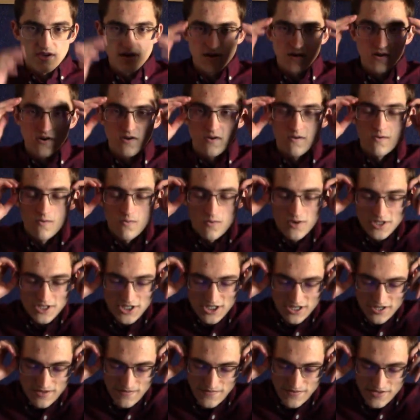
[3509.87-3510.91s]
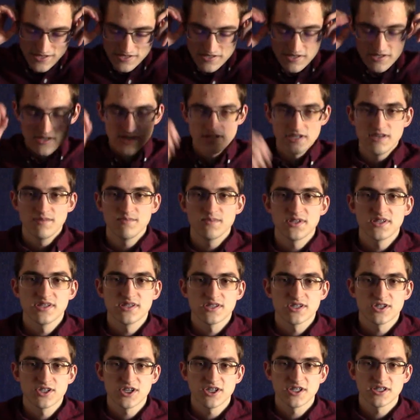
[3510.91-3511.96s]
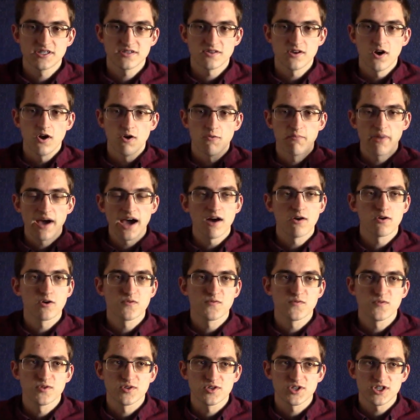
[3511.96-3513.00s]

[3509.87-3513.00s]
oh, once she defeats the demons, she's all-powerful,